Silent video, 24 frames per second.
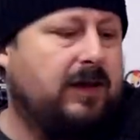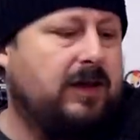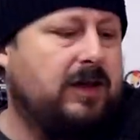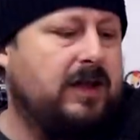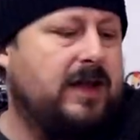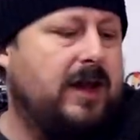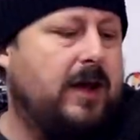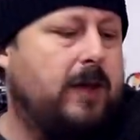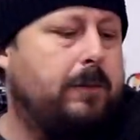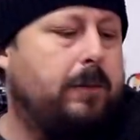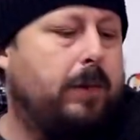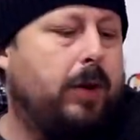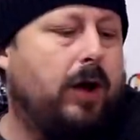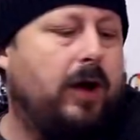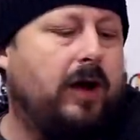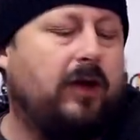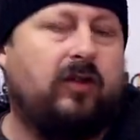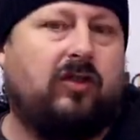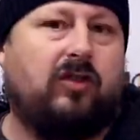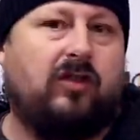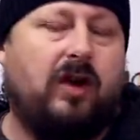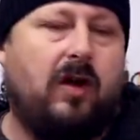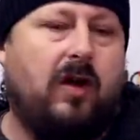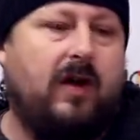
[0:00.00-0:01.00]
you know, put a
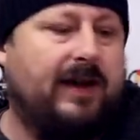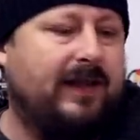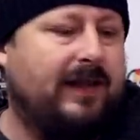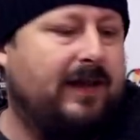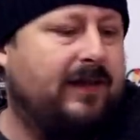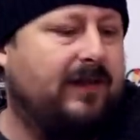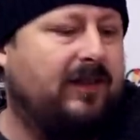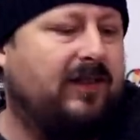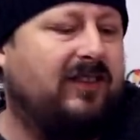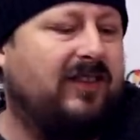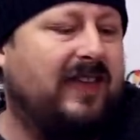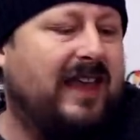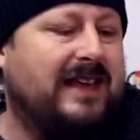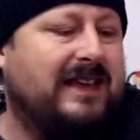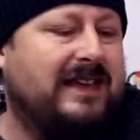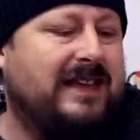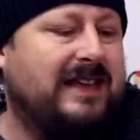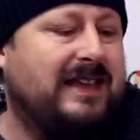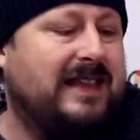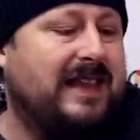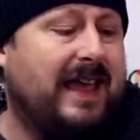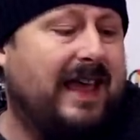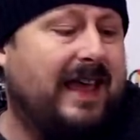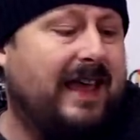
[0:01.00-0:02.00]
slight scent
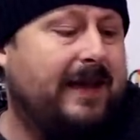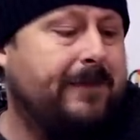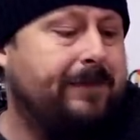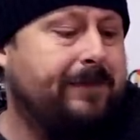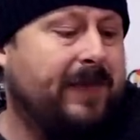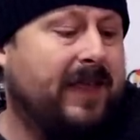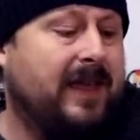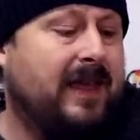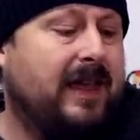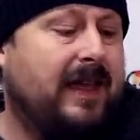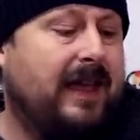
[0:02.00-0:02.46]
in there.